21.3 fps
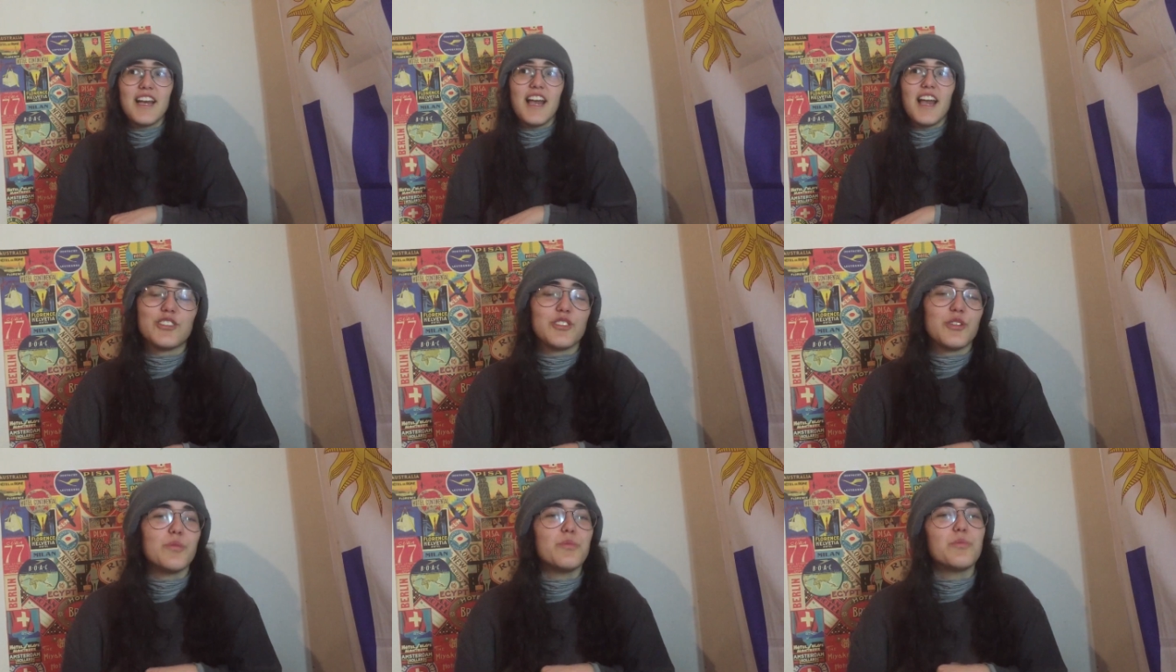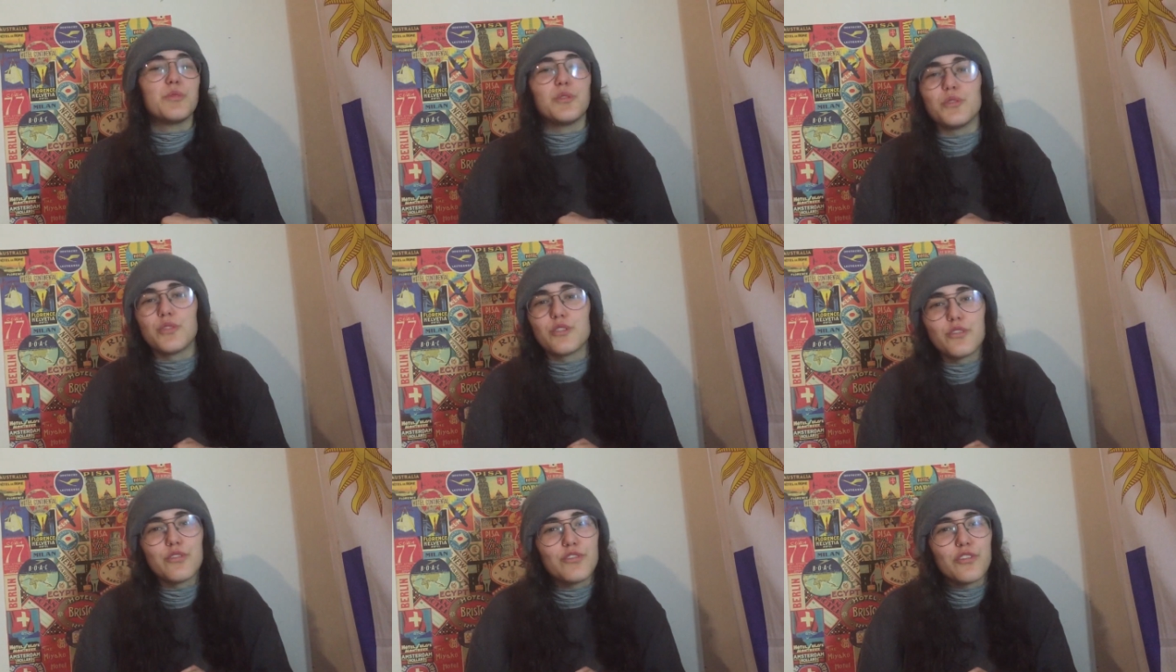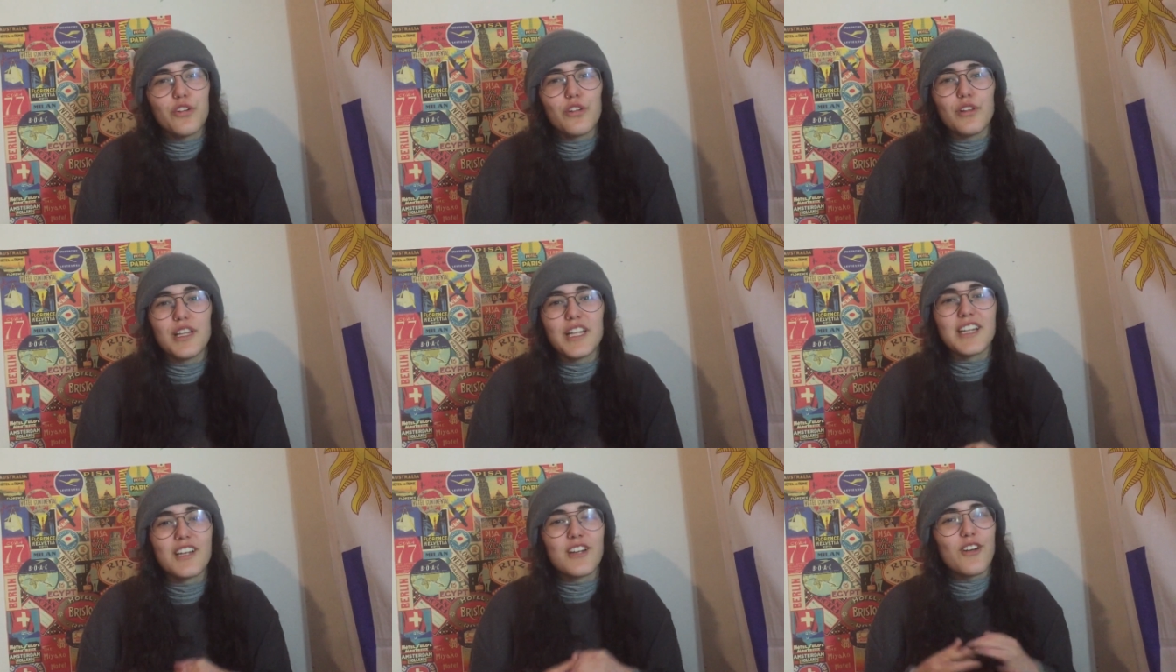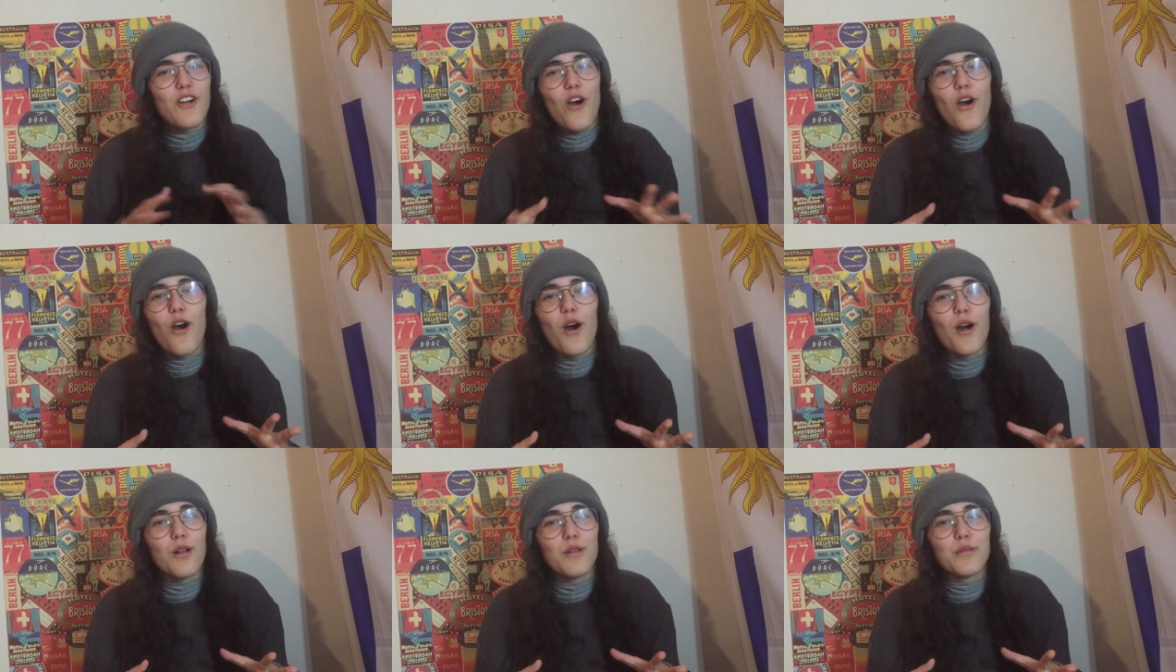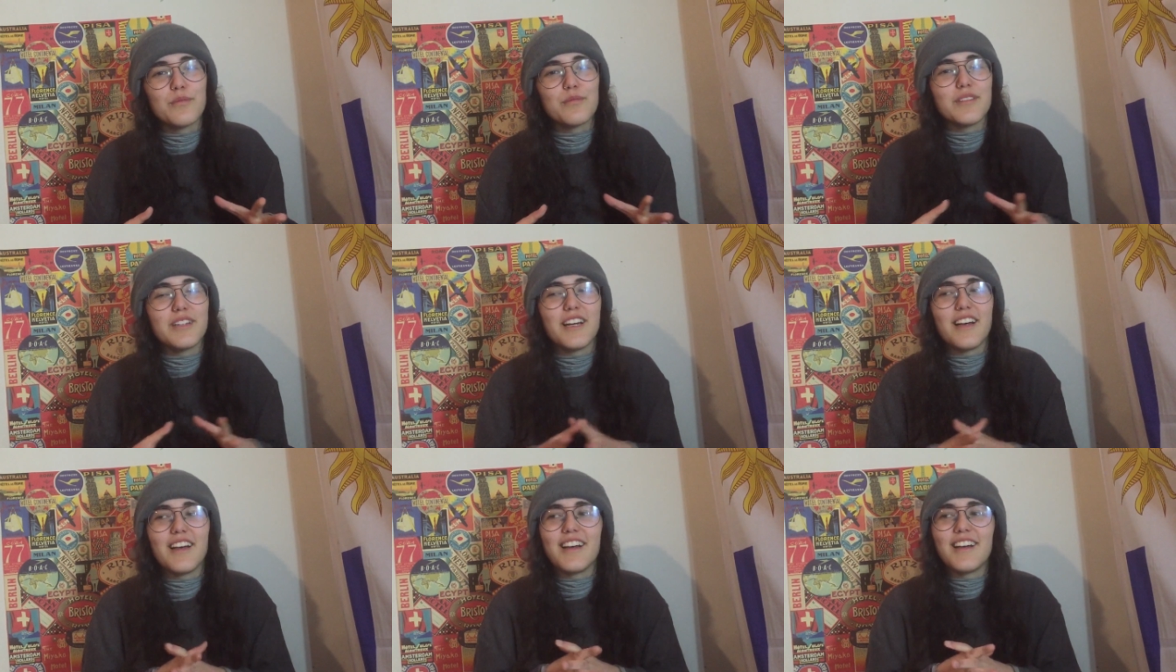So beautiful and calm
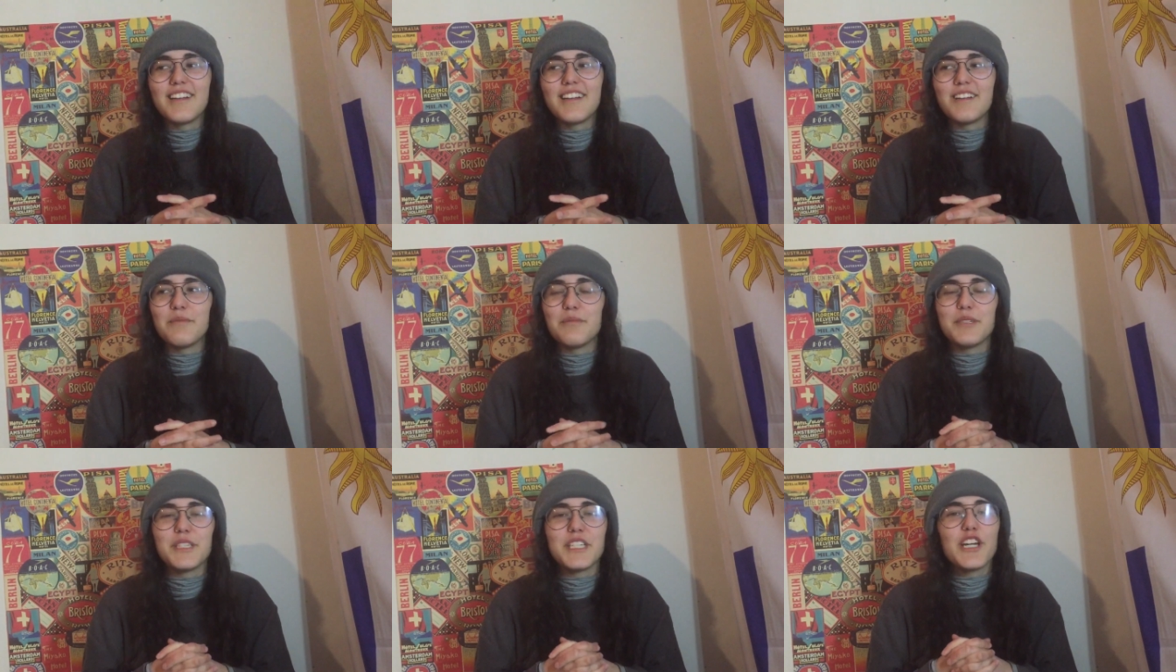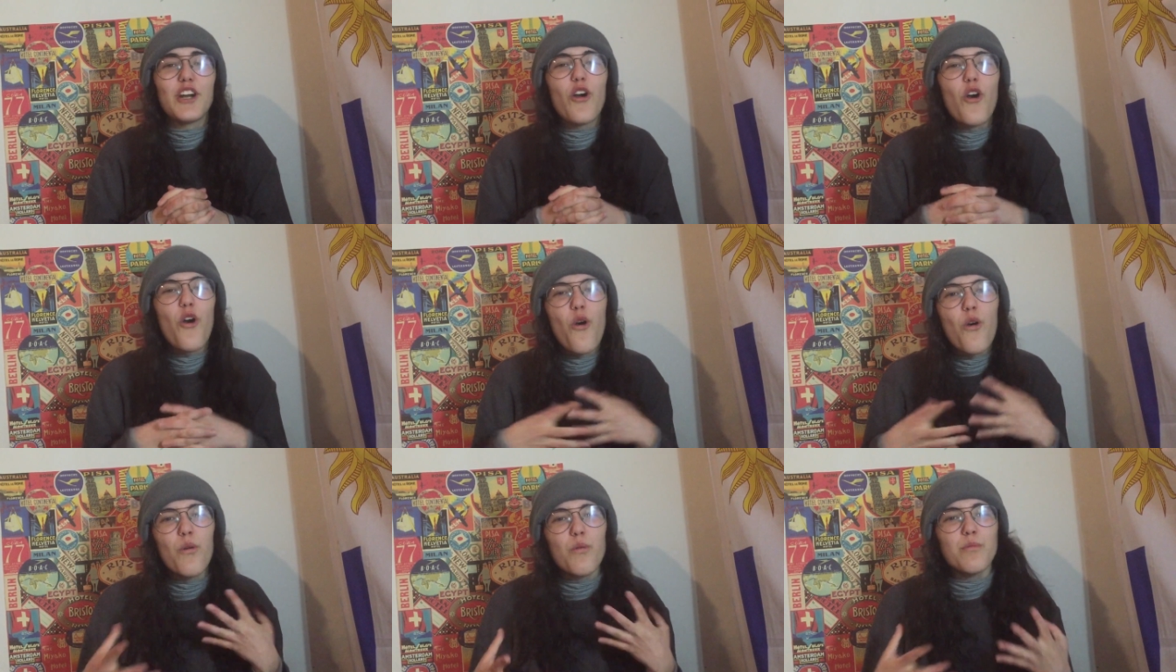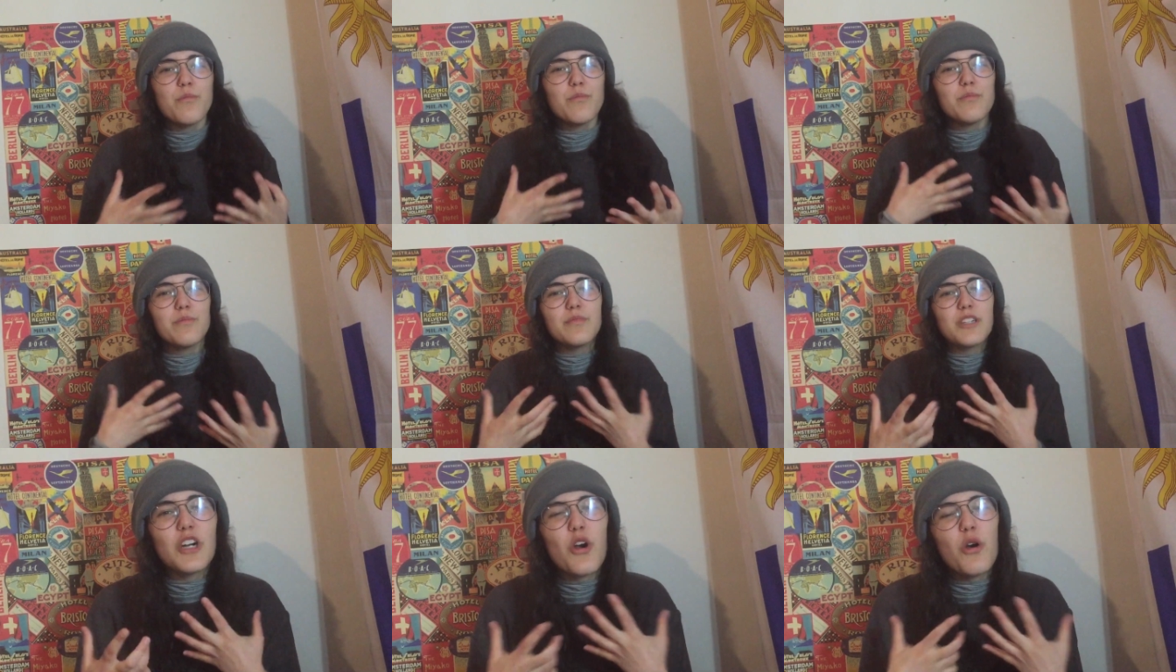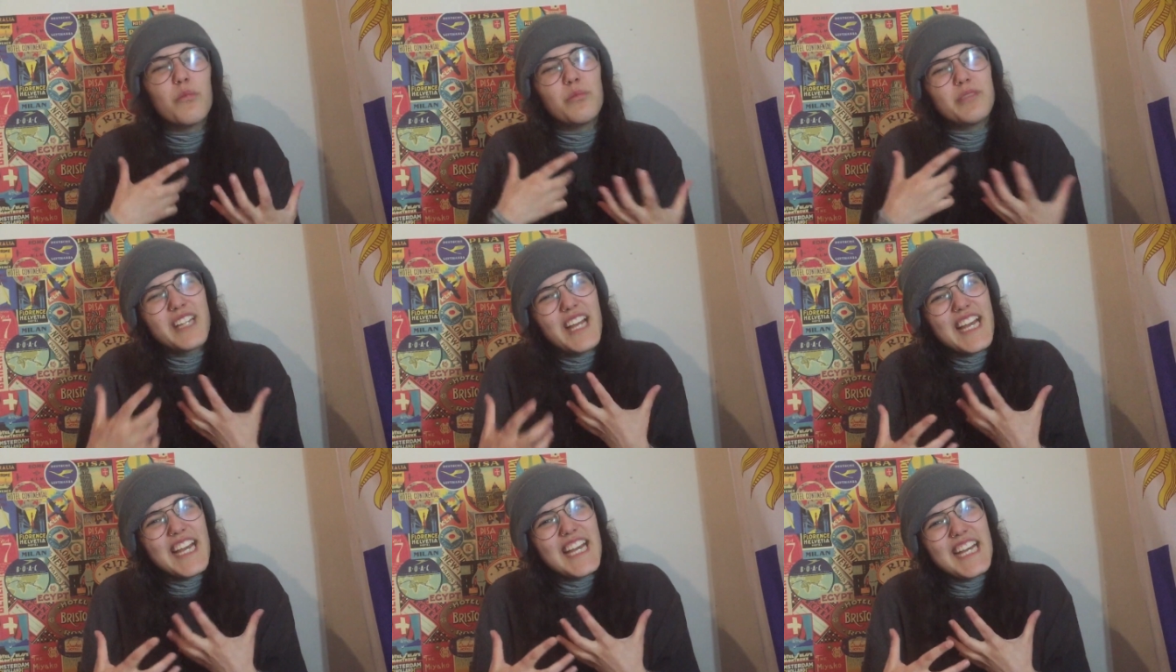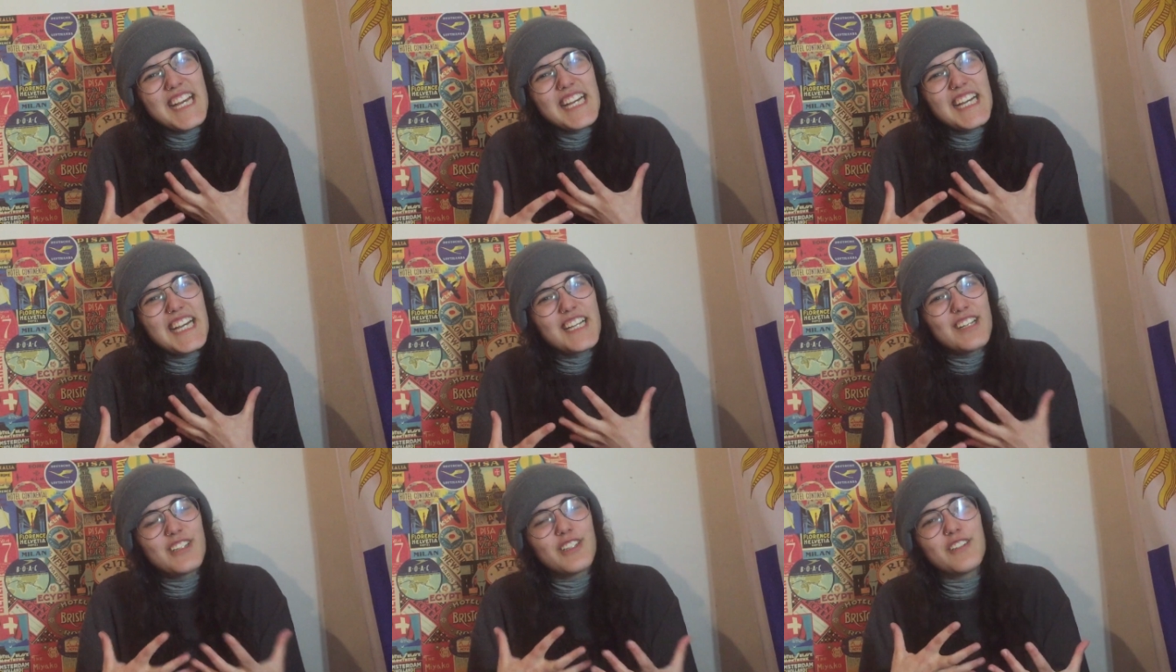and very home home like.
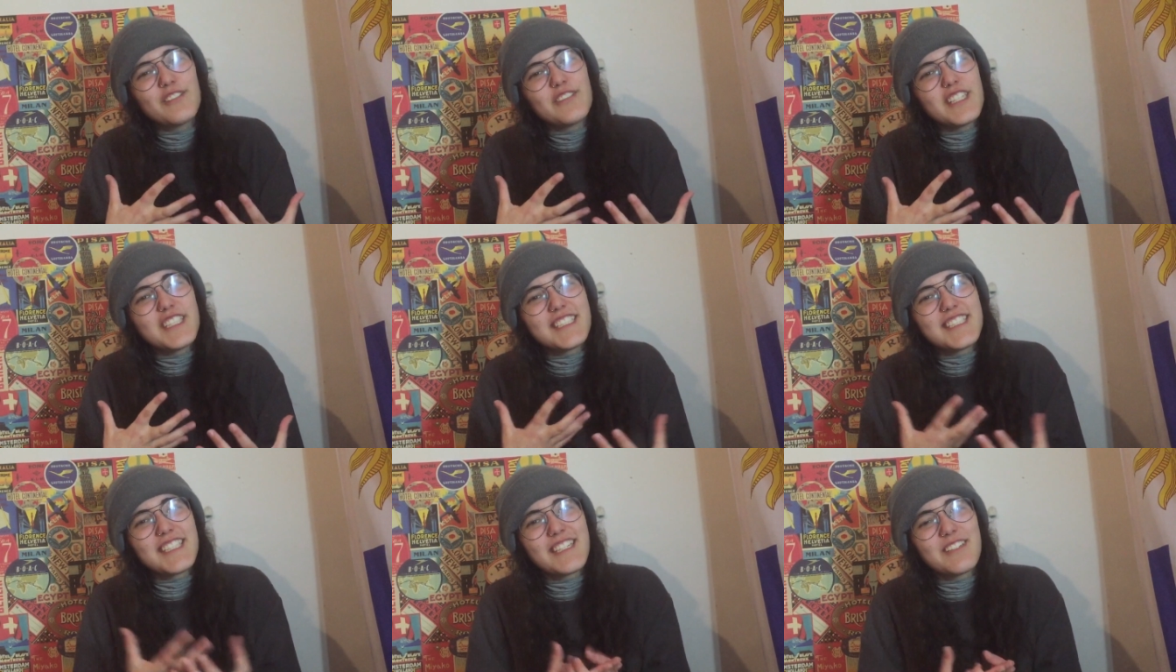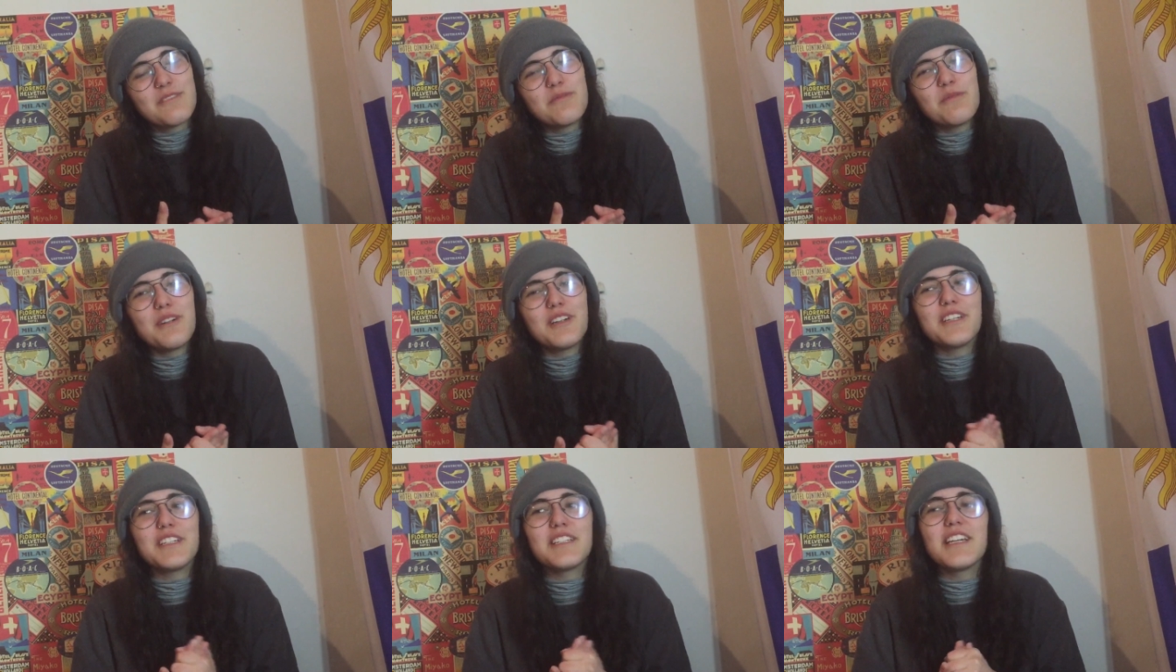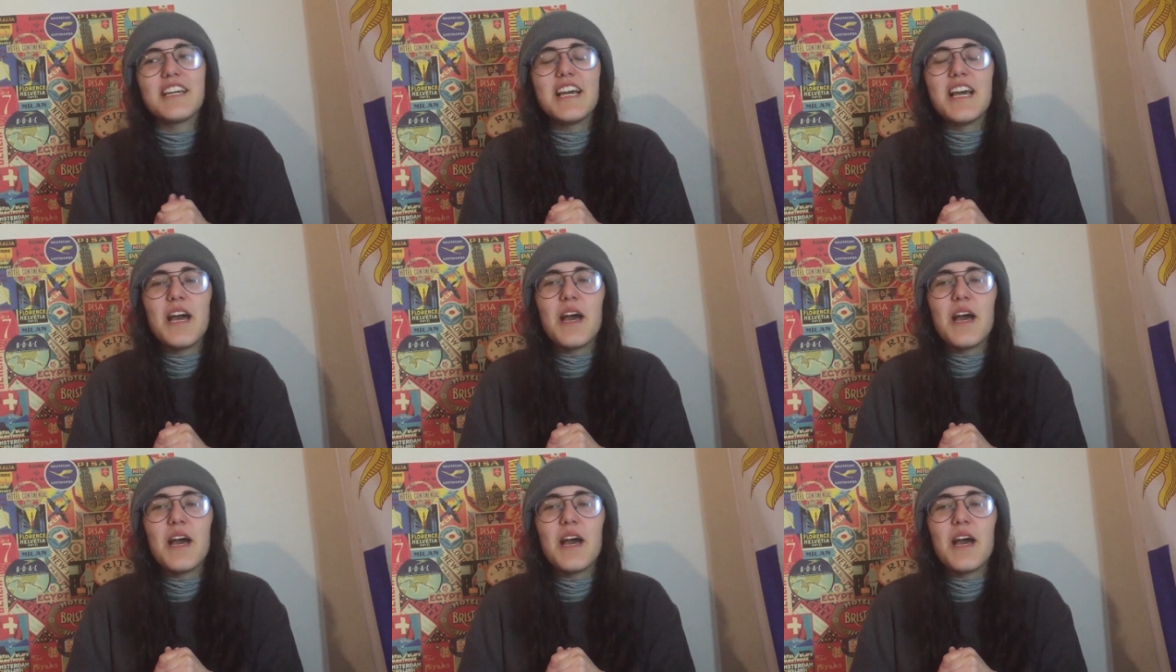I don't know if that's like a word.